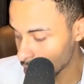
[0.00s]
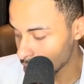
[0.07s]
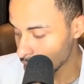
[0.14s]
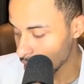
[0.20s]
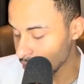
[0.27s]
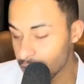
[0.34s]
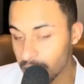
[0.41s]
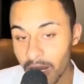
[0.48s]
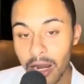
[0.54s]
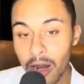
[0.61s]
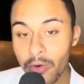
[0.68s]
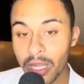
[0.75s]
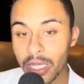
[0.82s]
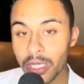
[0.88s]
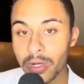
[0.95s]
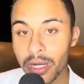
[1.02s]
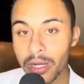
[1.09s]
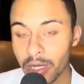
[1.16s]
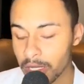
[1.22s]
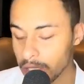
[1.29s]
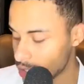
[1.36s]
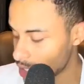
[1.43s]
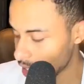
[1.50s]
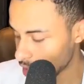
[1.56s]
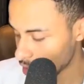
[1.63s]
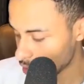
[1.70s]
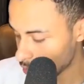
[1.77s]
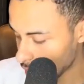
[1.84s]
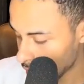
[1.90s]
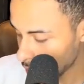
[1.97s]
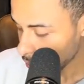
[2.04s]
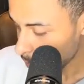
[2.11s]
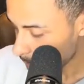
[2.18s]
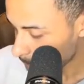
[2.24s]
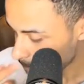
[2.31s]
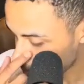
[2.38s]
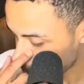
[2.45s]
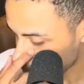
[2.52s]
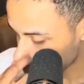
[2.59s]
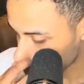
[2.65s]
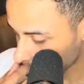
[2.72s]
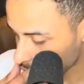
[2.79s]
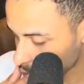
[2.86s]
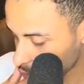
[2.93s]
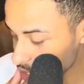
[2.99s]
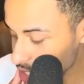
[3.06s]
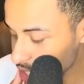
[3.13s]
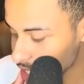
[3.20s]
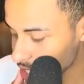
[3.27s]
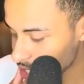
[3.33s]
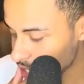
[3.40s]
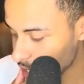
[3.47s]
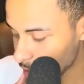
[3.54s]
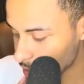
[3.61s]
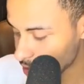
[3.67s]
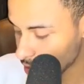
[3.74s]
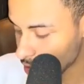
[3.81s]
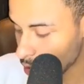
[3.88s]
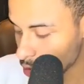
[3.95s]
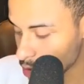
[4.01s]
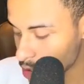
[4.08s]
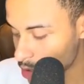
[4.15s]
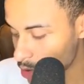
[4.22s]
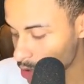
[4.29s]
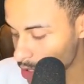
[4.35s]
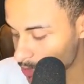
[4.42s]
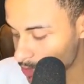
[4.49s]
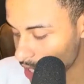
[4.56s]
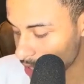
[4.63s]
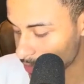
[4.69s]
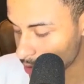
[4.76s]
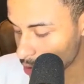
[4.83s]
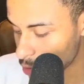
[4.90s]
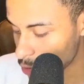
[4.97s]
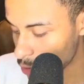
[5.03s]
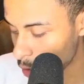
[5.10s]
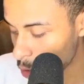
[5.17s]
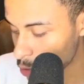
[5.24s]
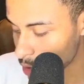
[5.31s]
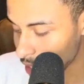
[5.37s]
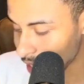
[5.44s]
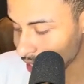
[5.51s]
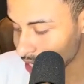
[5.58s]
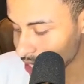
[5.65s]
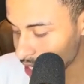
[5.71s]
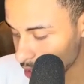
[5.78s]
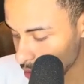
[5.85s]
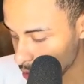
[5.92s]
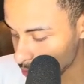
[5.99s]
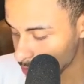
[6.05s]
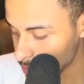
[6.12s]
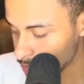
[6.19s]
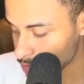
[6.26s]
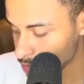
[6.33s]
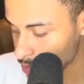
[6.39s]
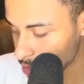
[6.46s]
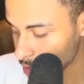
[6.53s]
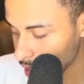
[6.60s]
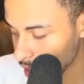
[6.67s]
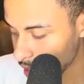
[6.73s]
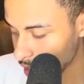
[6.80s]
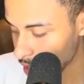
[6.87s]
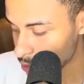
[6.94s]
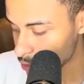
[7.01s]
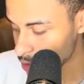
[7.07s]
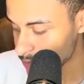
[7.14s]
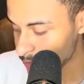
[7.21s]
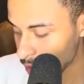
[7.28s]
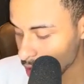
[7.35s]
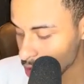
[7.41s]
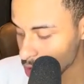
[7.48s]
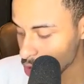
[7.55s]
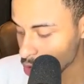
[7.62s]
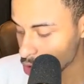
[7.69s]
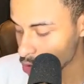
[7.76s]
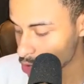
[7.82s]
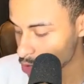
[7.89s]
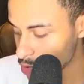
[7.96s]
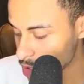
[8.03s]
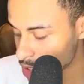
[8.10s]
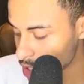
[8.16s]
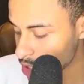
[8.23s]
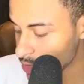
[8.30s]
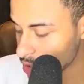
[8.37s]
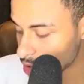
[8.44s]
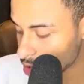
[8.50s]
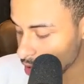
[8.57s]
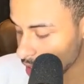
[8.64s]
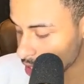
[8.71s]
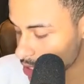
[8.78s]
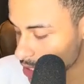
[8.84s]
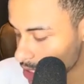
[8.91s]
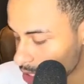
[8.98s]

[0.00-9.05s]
If you're not already triggered and you're sticking around, Crystalline Karazin, also known as the Pink Pill, wrote a letter in response to the single mother crisis